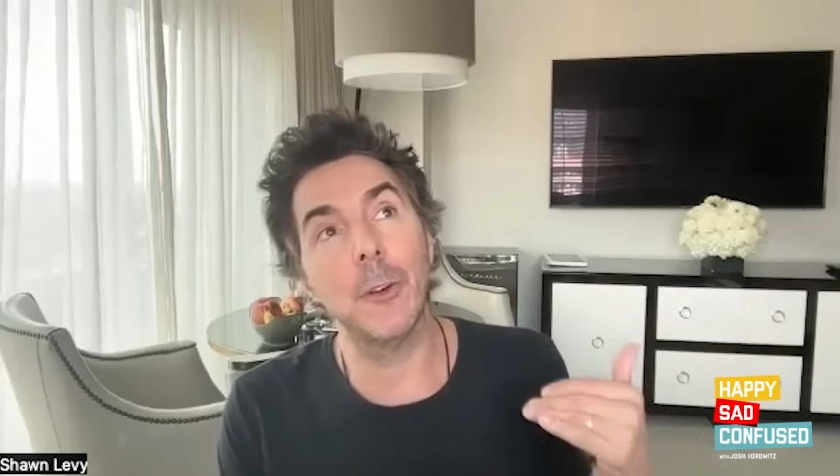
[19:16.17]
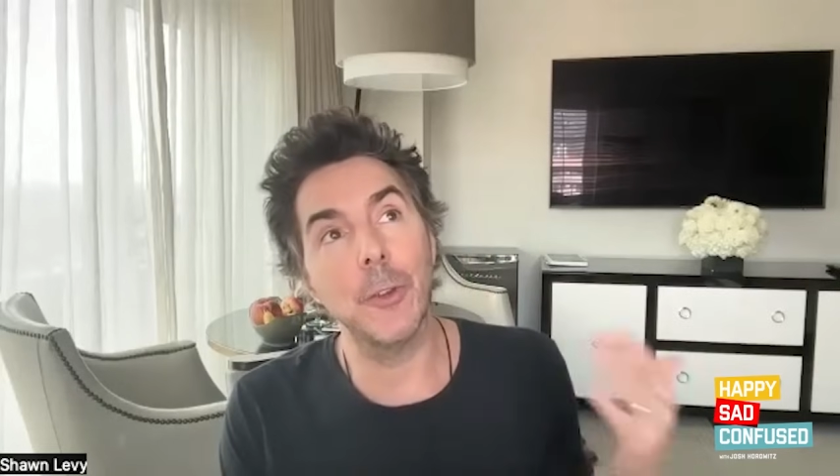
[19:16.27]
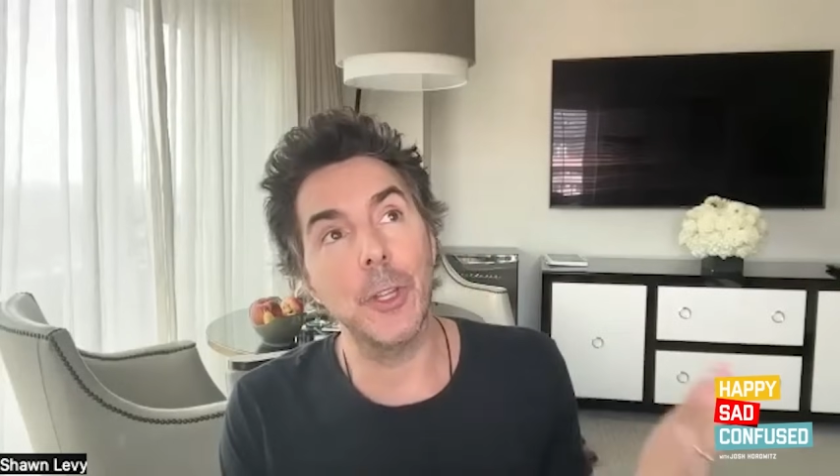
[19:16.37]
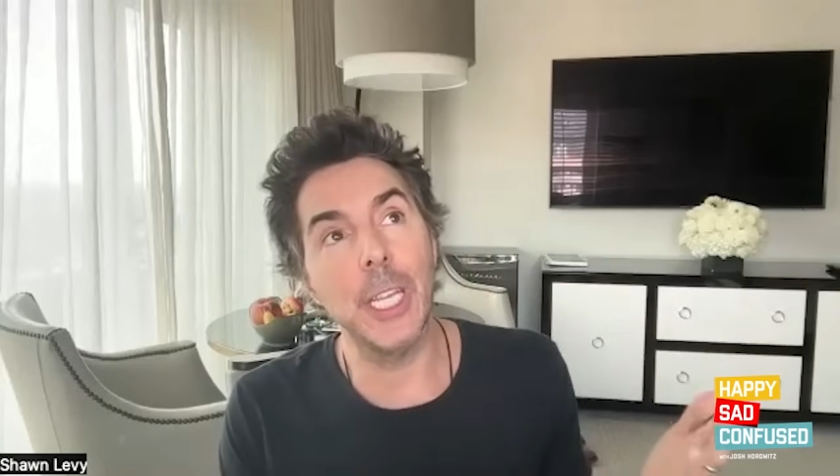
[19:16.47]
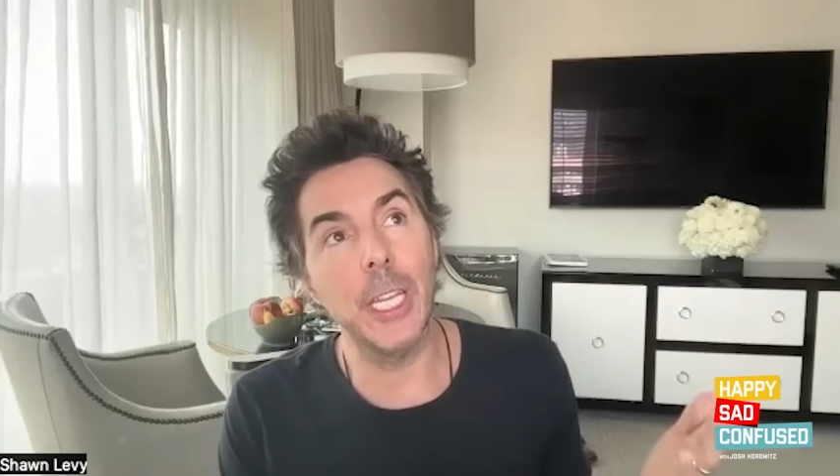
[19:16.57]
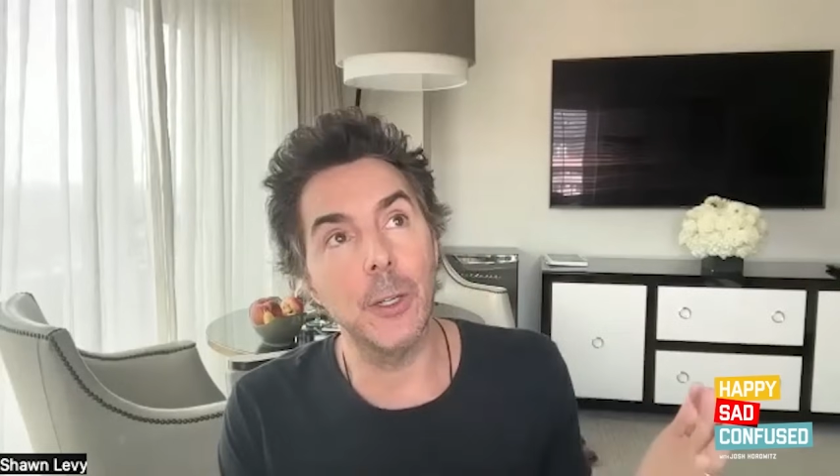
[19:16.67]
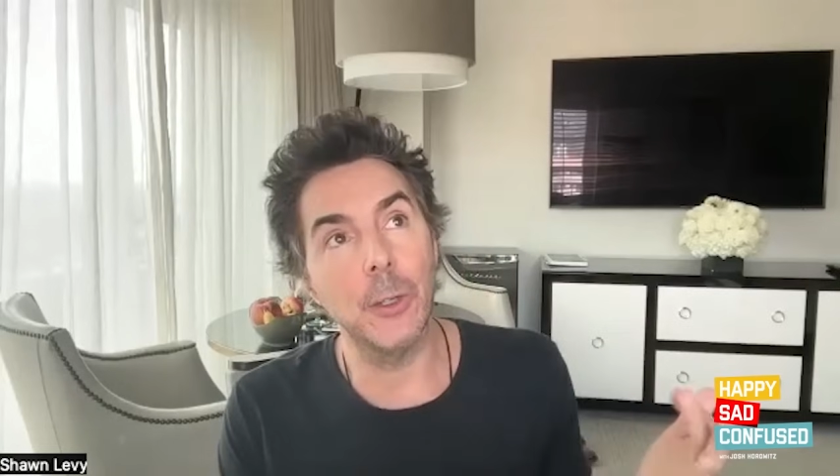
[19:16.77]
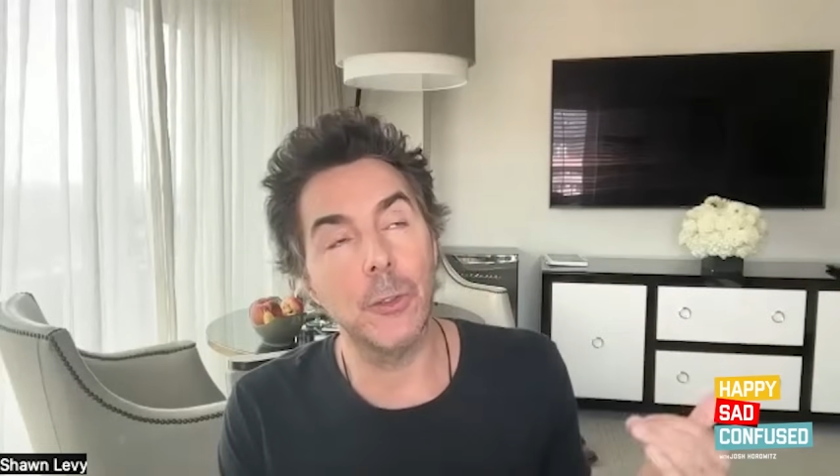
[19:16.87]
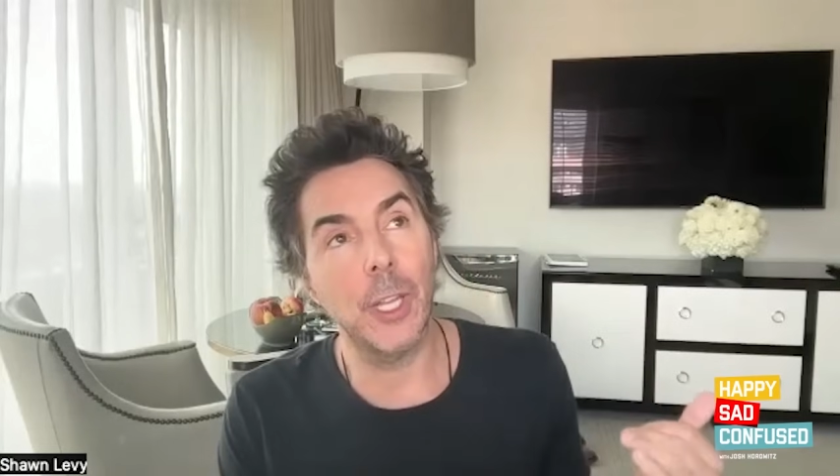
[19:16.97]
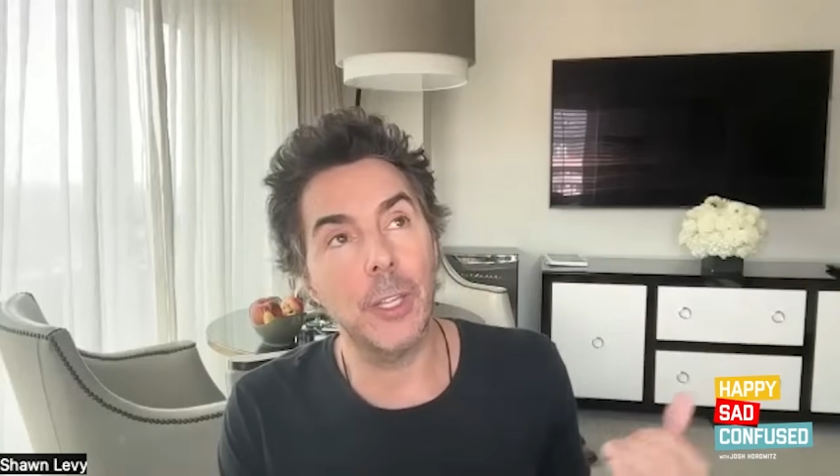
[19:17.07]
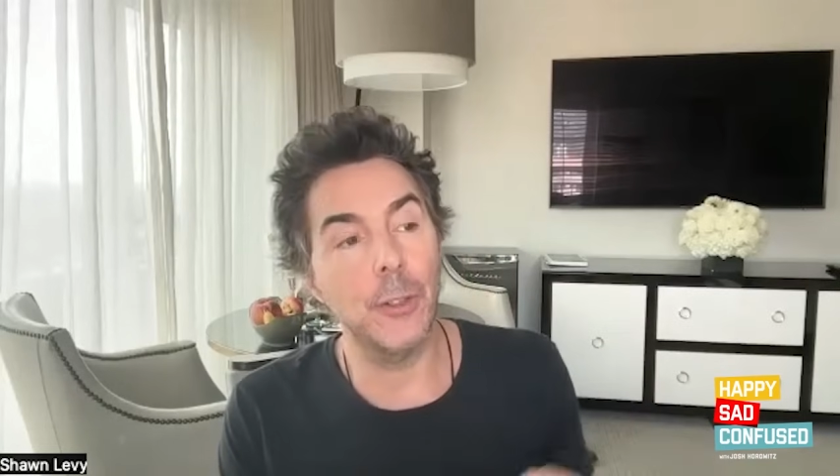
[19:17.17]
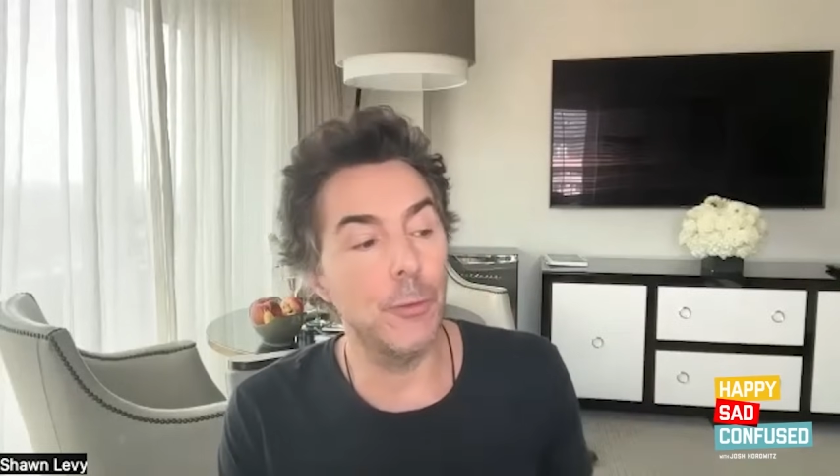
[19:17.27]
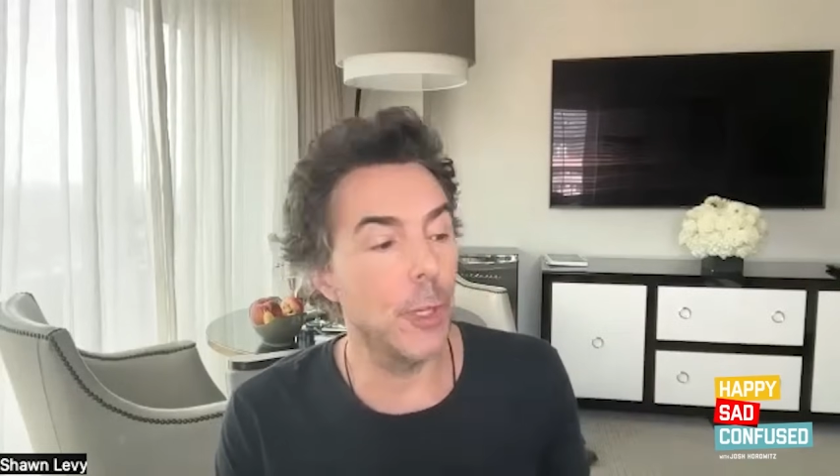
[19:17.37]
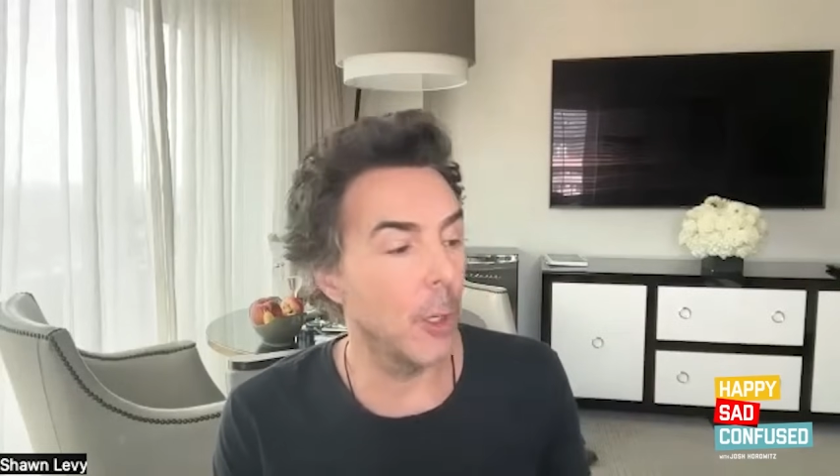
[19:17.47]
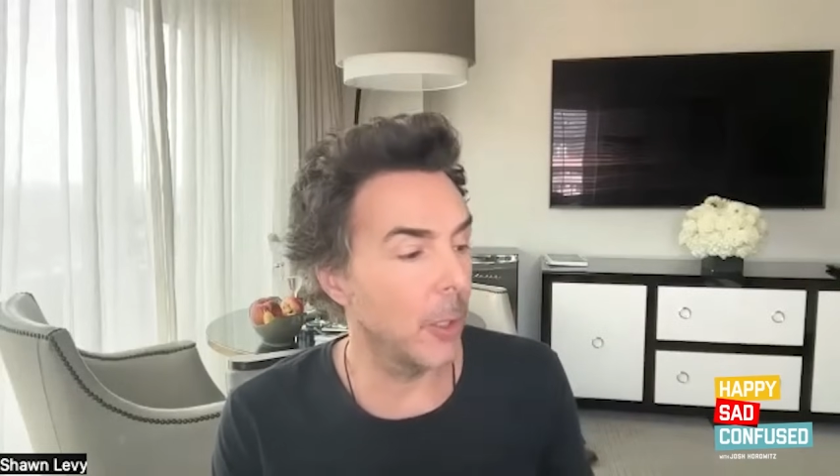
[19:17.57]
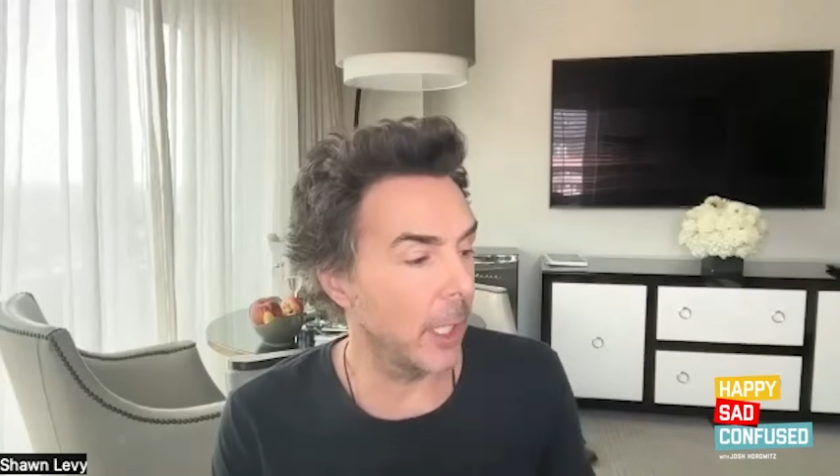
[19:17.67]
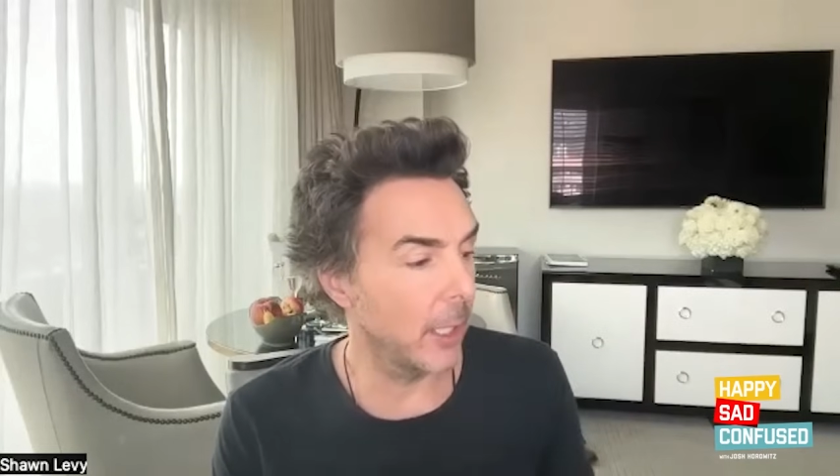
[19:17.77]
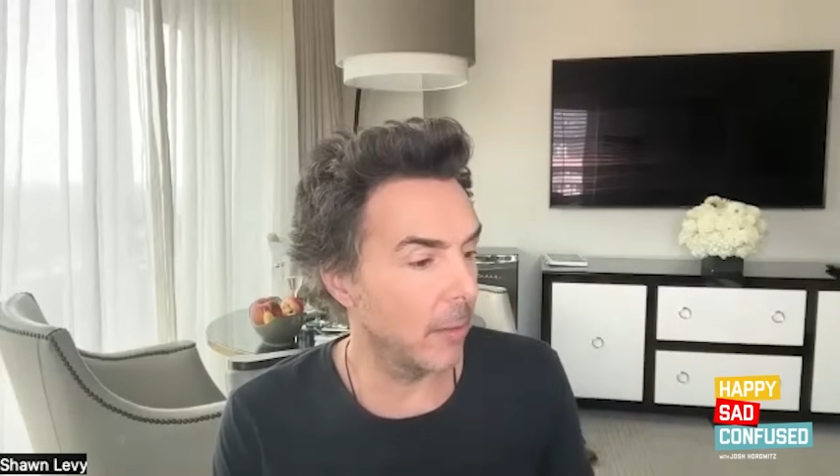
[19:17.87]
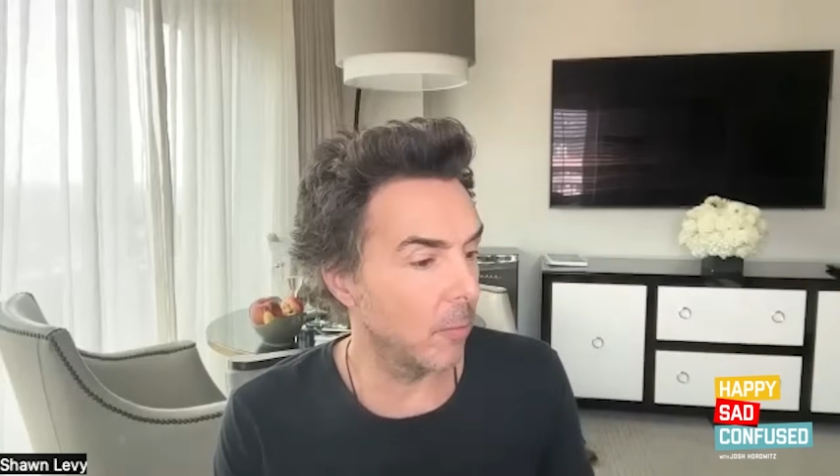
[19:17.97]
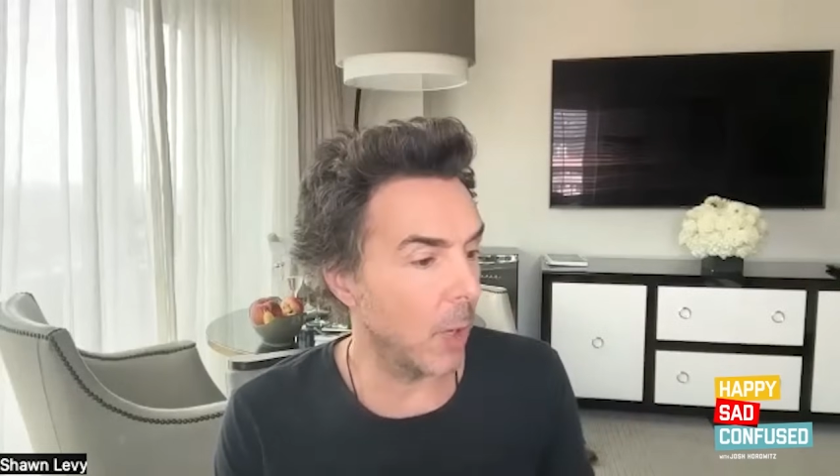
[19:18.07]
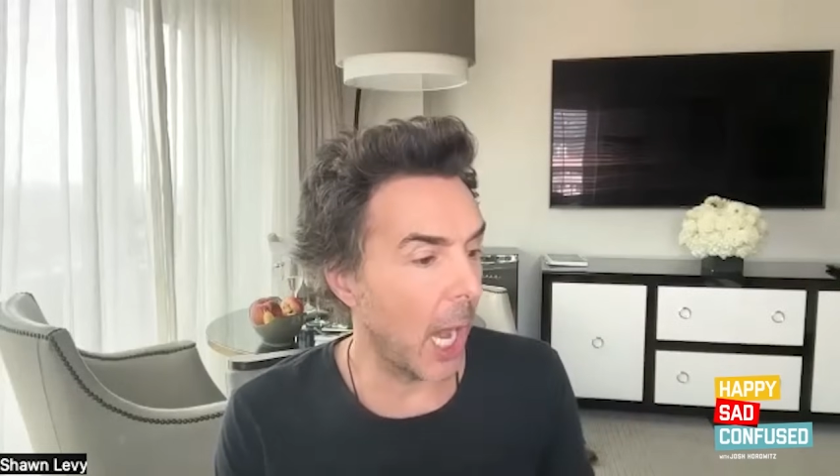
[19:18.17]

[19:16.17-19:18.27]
over the years, as you've noted,